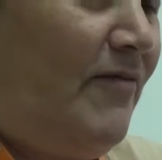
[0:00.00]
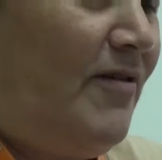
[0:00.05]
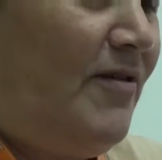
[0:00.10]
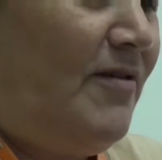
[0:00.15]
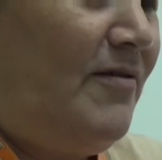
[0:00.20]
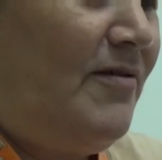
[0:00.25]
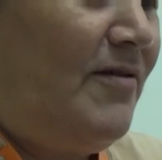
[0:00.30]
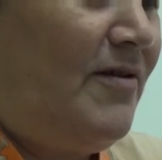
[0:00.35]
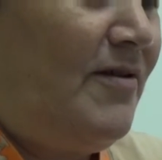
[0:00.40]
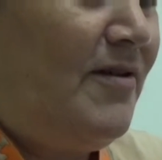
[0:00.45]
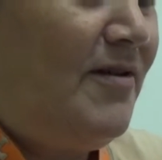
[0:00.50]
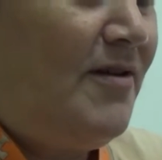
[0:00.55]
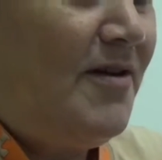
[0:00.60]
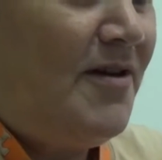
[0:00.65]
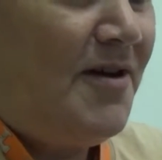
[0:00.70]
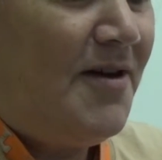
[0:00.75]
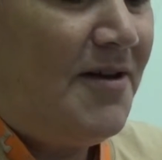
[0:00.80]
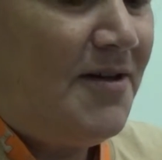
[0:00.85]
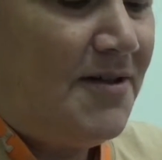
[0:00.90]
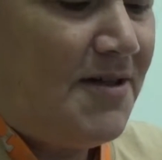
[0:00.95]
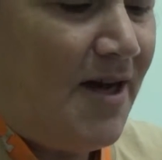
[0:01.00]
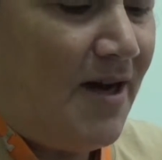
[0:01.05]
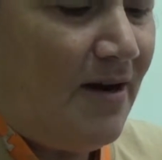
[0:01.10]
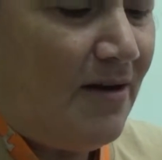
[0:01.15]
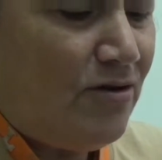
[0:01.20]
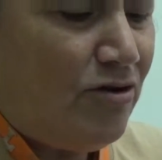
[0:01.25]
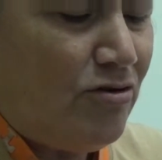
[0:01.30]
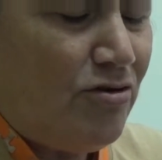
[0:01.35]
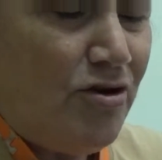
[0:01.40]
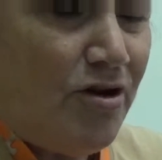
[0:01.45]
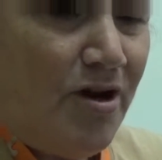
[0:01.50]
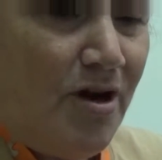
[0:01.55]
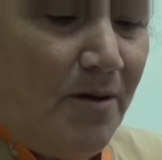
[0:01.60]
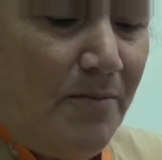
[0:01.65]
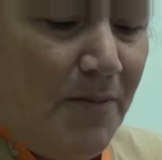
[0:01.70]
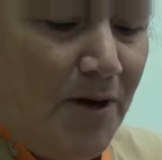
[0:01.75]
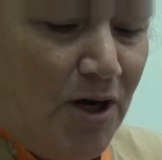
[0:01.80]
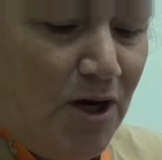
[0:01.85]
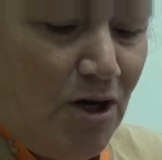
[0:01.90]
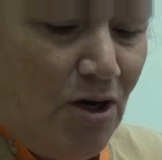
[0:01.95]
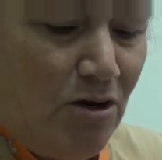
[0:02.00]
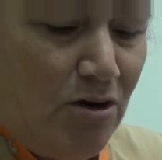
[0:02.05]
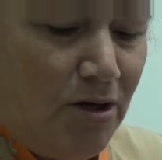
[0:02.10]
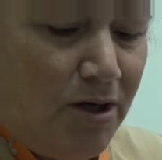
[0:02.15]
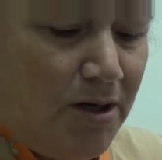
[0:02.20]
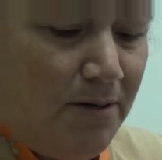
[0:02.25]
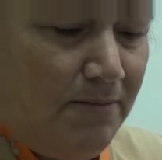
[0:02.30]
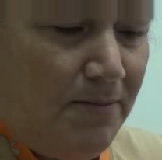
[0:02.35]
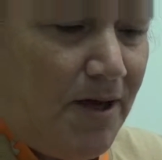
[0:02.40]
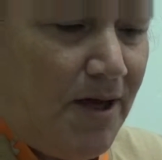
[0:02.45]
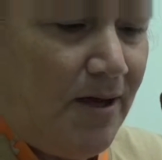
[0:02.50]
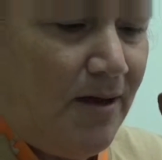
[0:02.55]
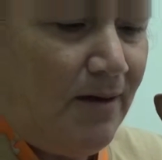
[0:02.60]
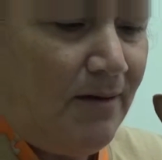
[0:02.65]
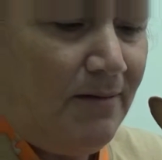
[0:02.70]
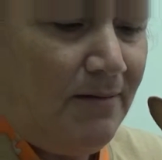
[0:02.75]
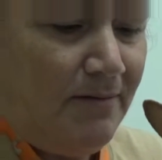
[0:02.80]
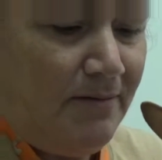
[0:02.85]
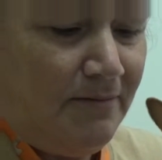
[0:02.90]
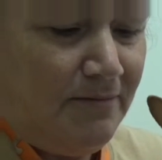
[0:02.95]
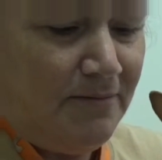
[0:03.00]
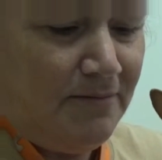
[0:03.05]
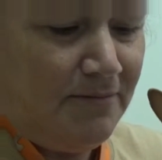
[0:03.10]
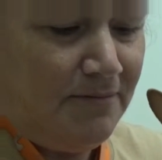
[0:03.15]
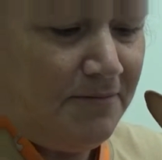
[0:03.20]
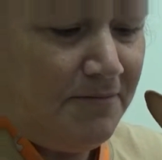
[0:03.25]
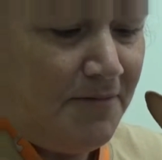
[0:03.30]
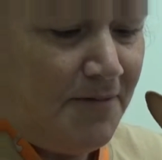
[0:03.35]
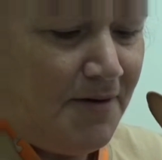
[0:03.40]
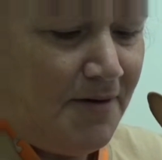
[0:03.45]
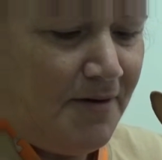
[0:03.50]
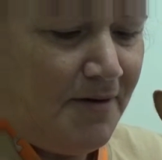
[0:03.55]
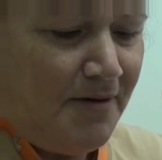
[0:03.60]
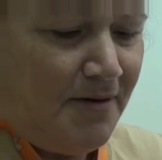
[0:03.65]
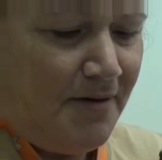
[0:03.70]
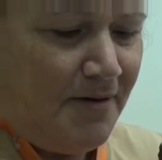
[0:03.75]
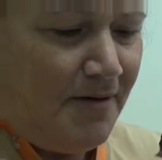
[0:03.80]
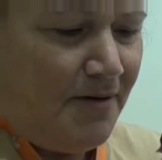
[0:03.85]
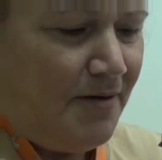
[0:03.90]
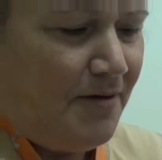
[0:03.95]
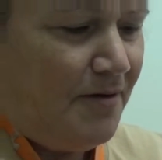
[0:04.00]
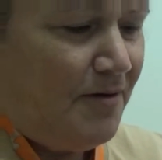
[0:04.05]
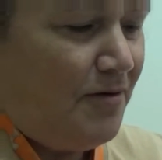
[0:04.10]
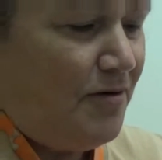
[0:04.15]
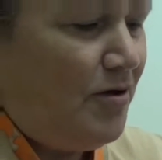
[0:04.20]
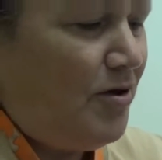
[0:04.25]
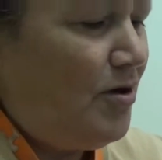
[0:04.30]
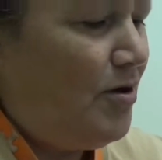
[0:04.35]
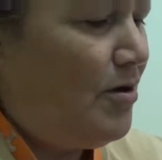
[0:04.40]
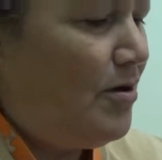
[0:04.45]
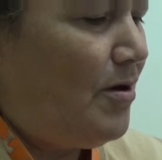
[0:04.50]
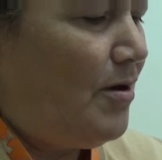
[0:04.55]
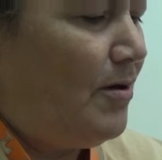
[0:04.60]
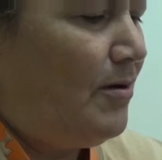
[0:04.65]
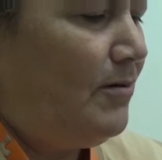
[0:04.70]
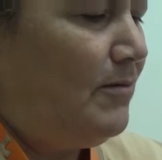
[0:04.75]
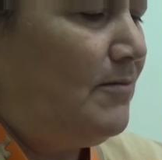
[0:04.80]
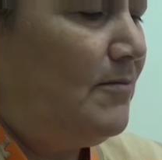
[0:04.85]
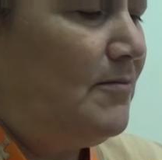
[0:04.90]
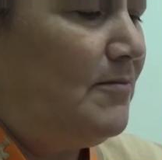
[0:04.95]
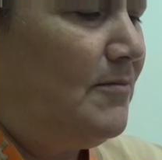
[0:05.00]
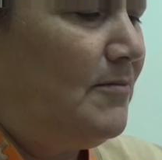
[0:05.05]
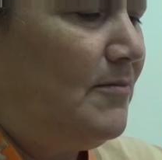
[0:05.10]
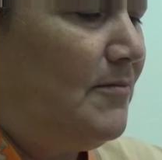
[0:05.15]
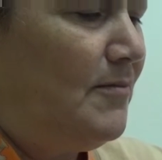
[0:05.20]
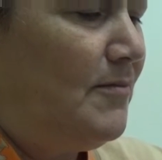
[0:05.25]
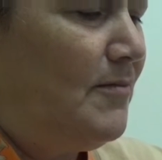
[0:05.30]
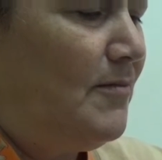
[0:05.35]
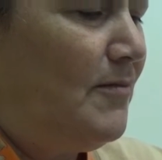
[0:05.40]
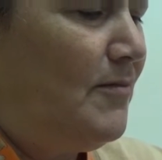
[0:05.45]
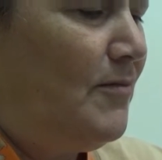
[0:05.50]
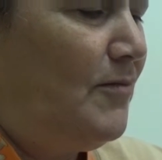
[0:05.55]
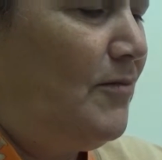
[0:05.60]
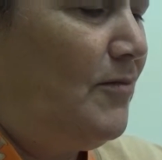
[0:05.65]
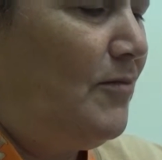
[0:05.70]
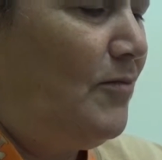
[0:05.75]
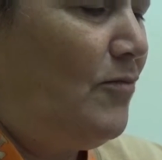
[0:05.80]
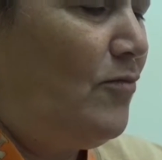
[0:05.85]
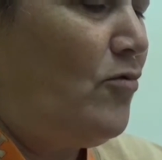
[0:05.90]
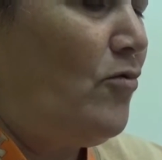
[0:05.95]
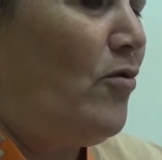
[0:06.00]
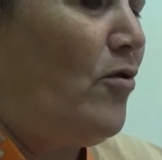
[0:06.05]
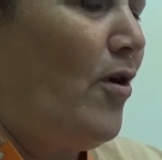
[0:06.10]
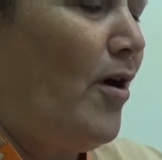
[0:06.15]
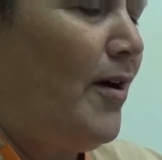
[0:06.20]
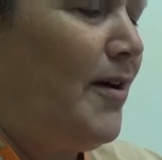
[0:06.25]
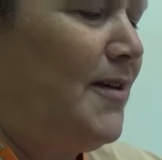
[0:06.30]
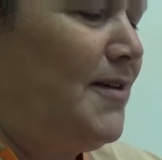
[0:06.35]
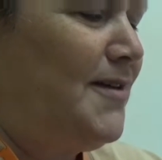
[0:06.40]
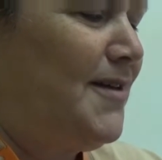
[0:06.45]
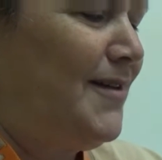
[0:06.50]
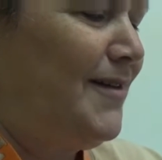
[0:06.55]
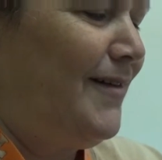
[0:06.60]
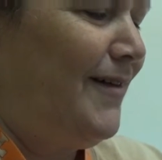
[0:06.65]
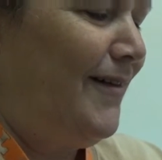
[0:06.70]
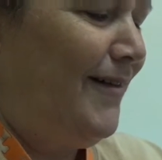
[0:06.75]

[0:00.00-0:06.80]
for the doctor to come in and look at me. Yeah. What?